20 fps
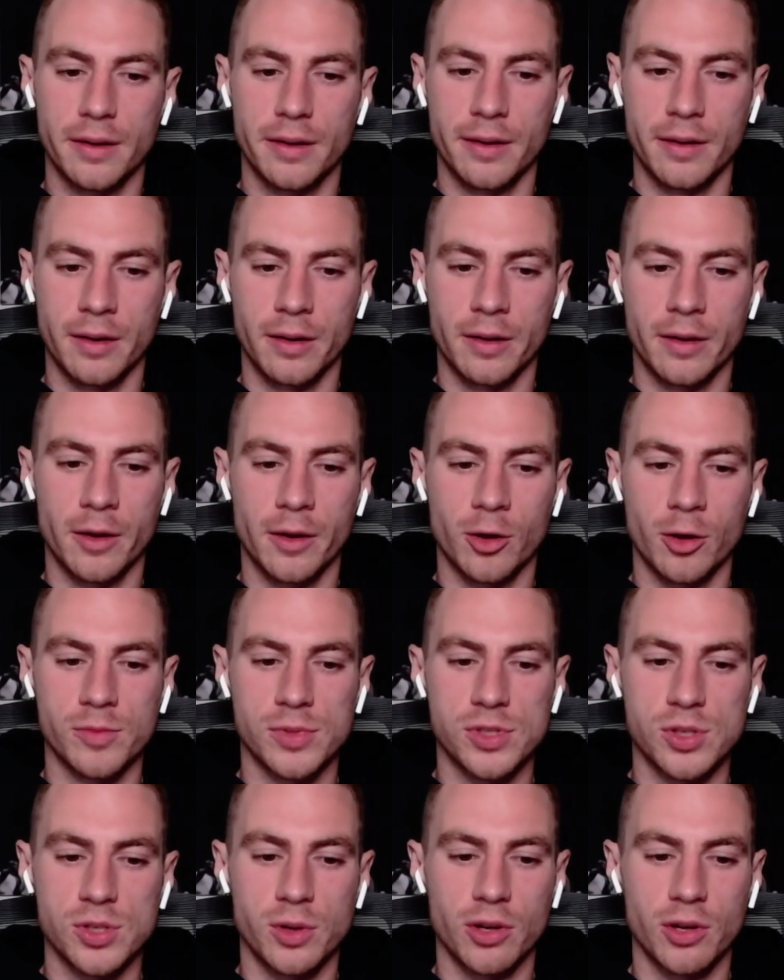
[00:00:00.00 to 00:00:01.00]

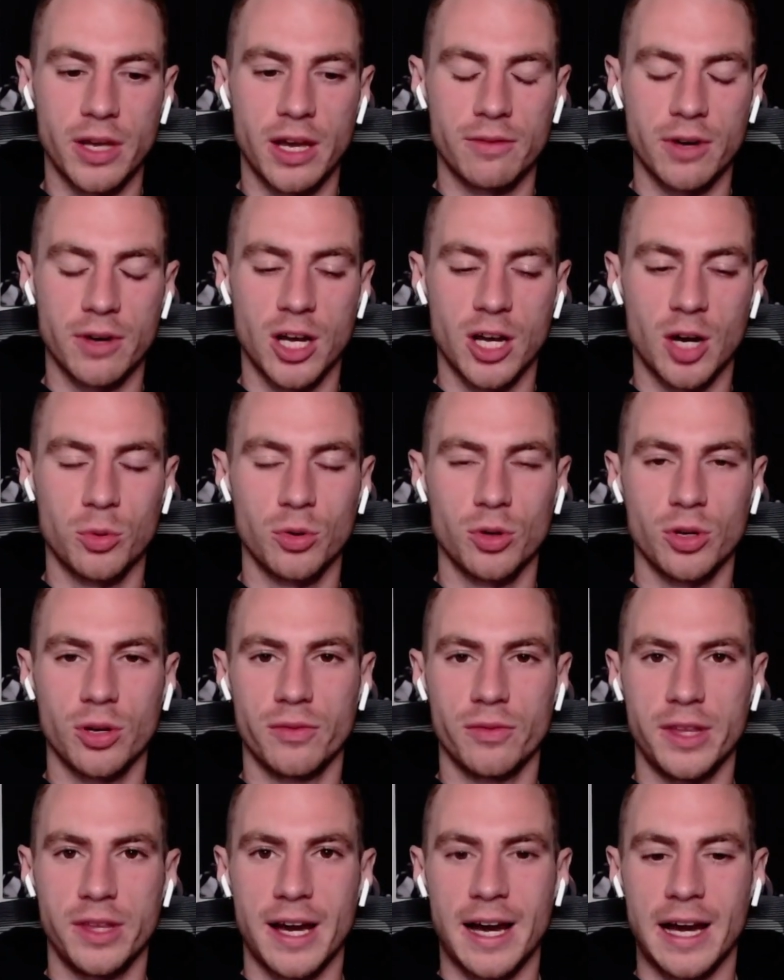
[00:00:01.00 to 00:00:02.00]
So we only have a couple
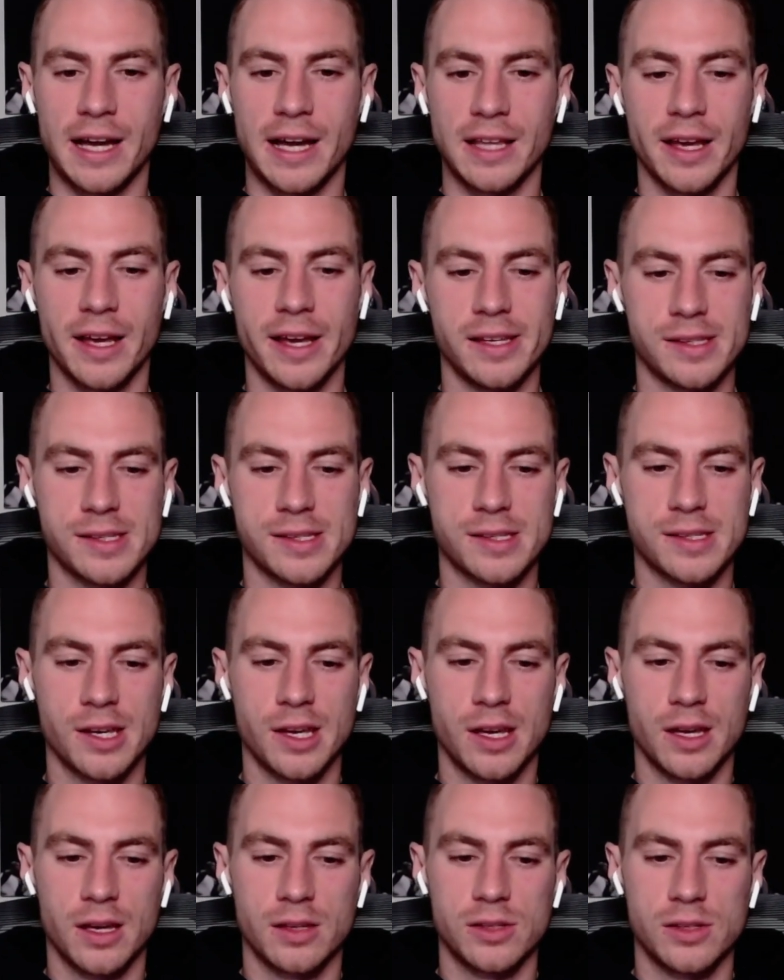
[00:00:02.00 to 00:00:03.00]
of the highlights
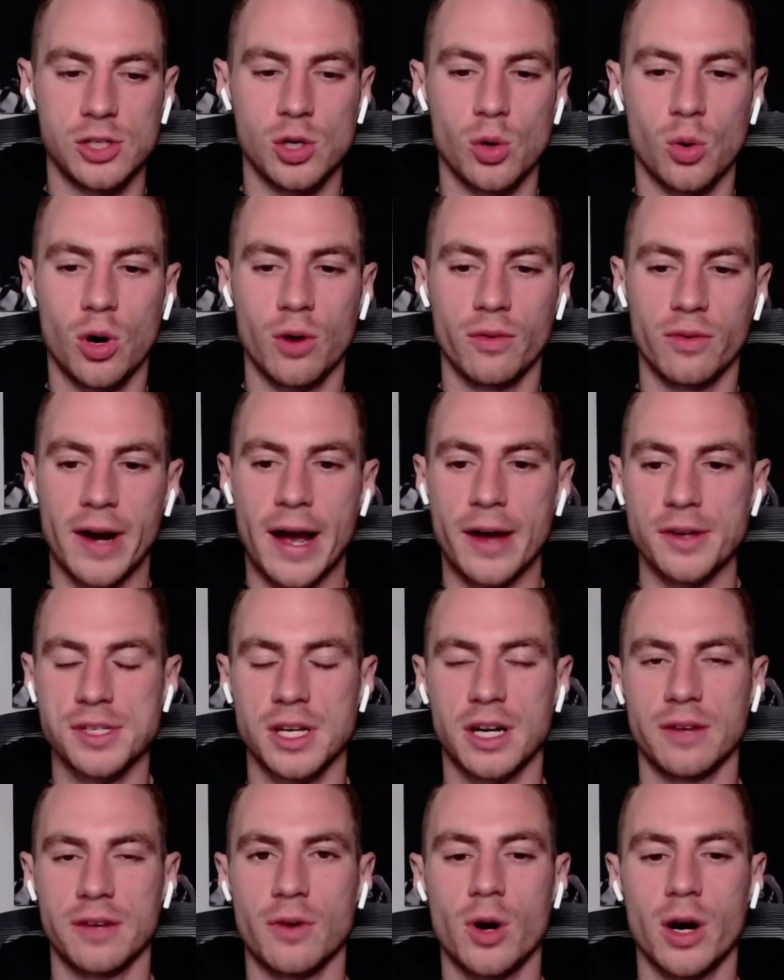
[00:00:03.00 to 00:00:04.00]
to go over
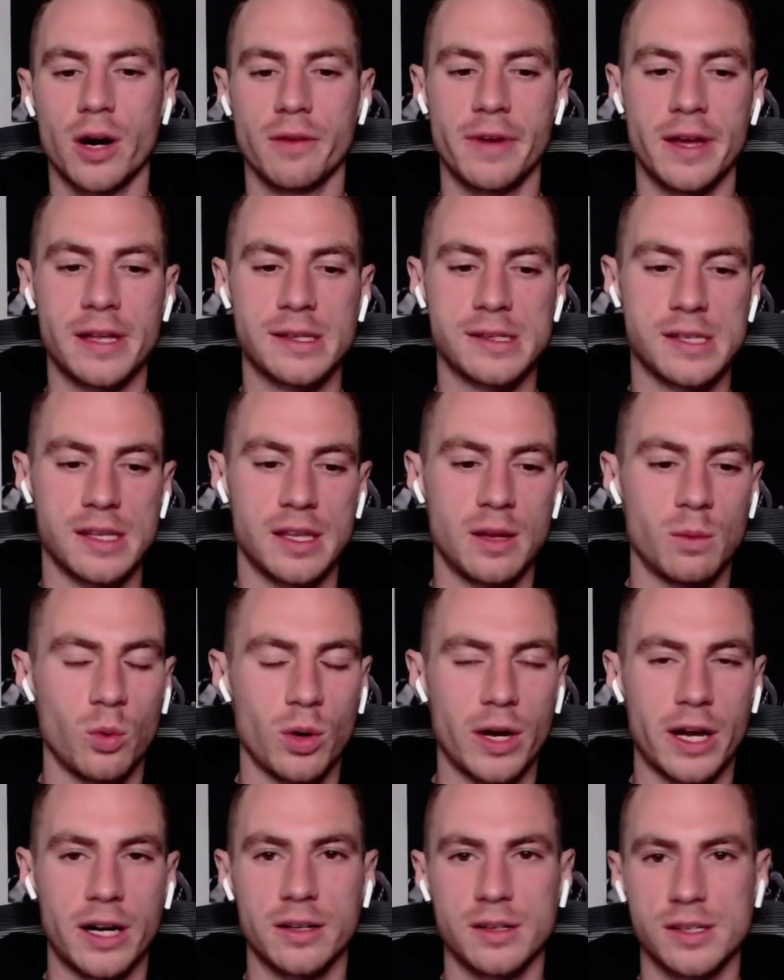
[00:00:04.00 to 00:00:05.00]
outside of our events, and then
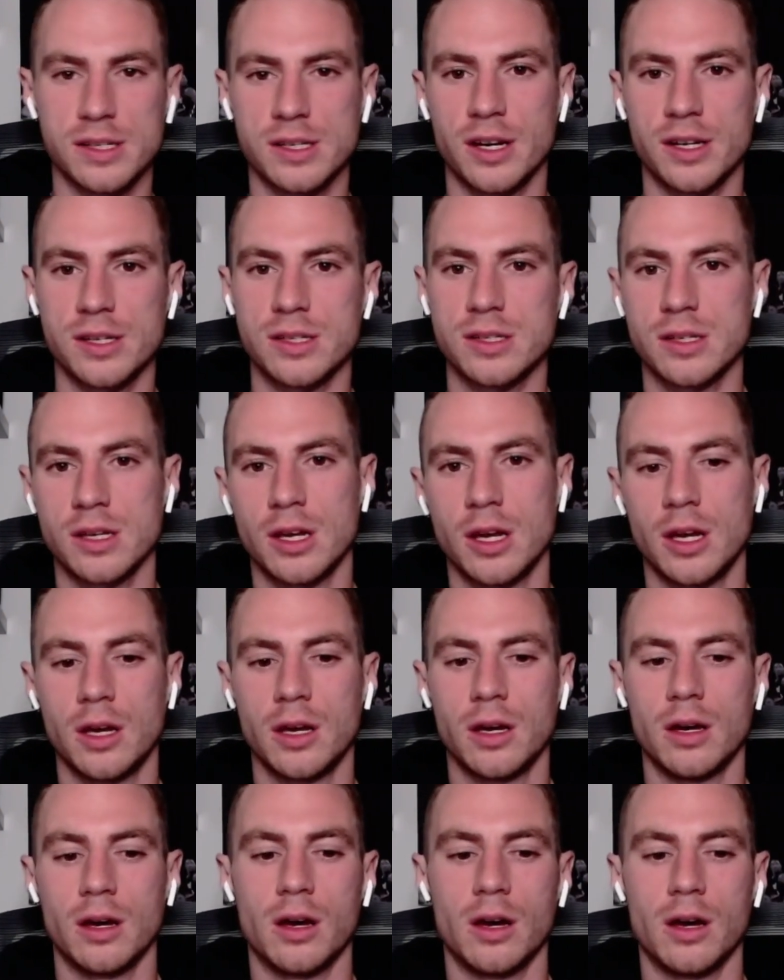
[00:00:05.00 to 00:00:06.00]
we'll kind of discuss
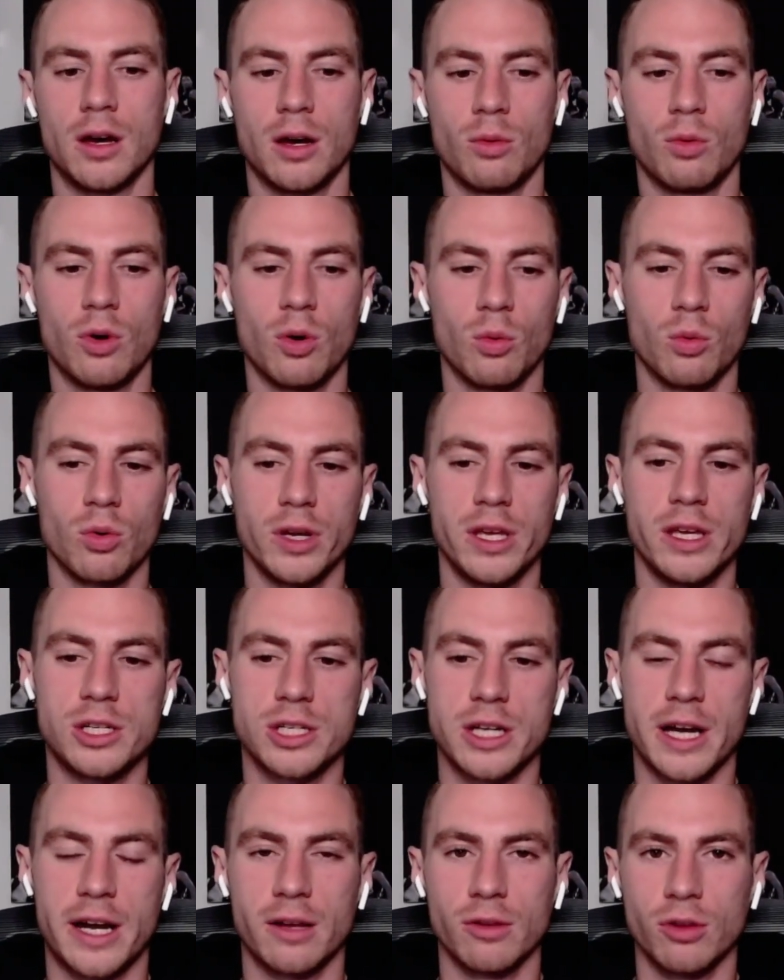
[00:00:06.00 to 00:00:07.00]
what we're
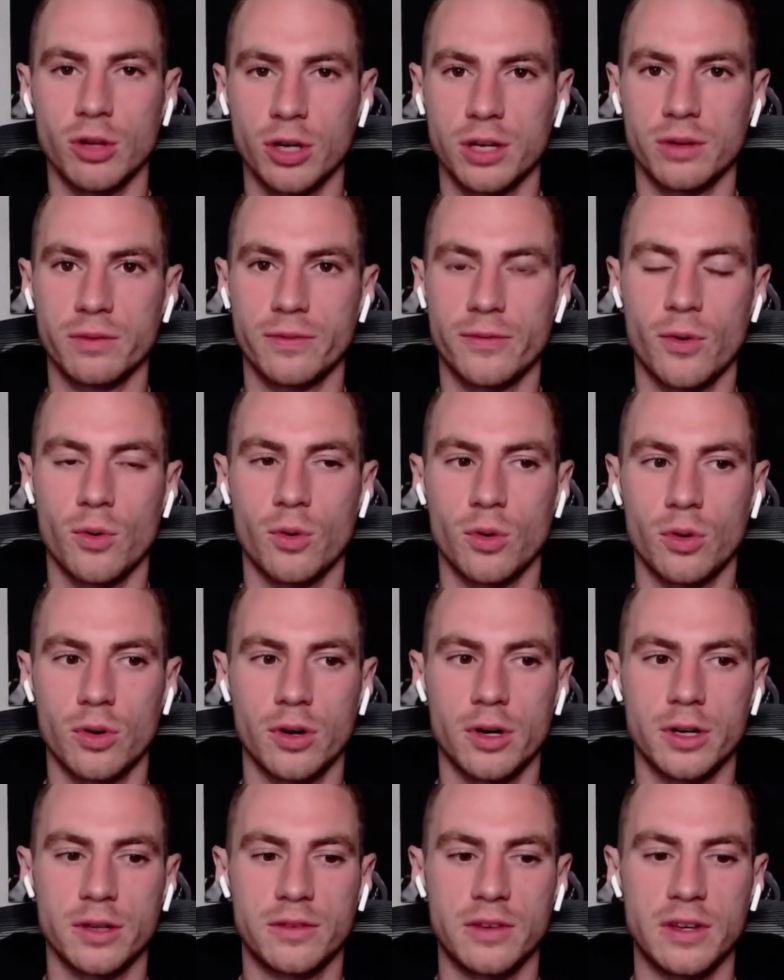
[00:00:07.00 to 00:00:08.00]
each kind of looking
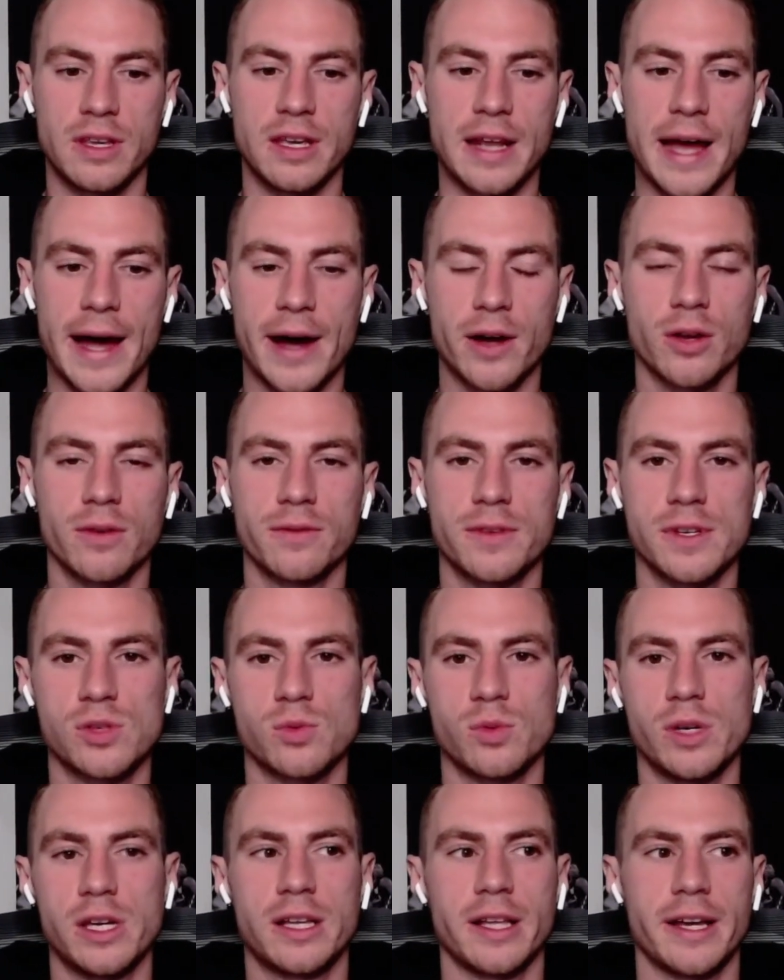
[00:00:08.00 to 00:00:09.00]
for to get out of
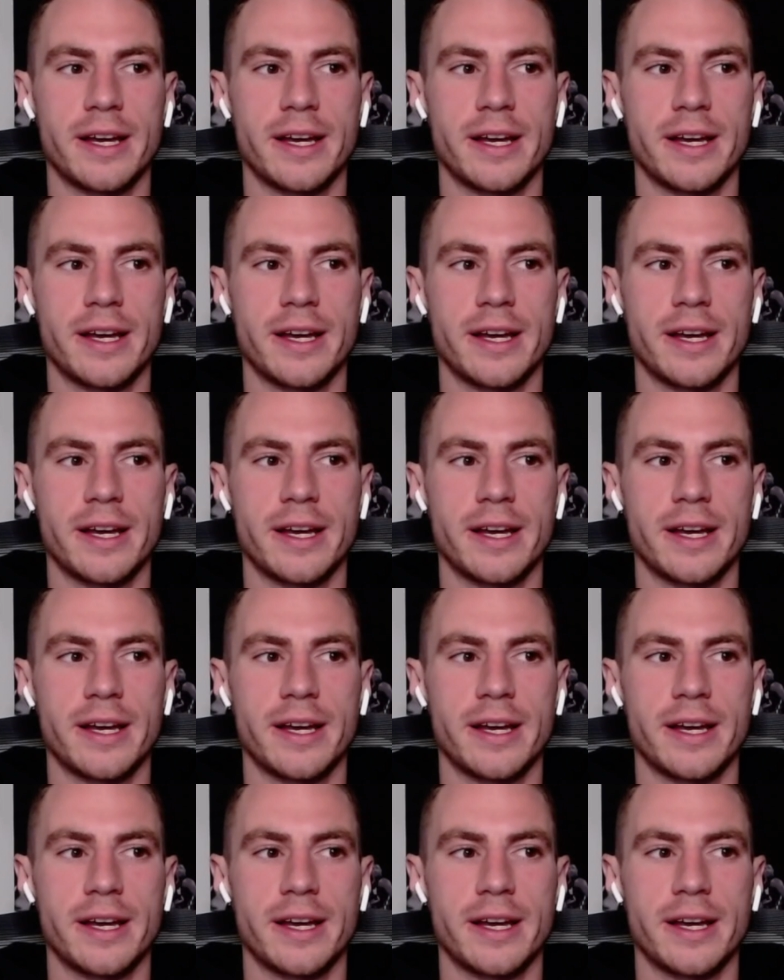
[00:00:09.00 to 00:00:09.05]
this week.